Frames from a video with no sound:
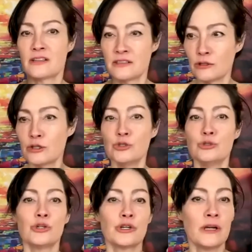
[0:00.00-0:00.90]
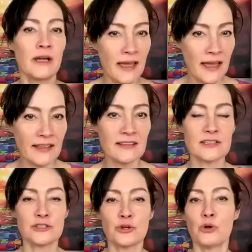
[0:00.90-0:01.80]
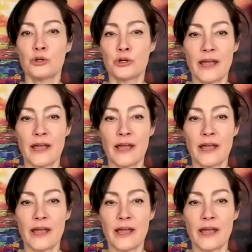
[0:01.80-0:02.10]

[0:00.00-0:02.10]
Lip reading: the lunar and the solar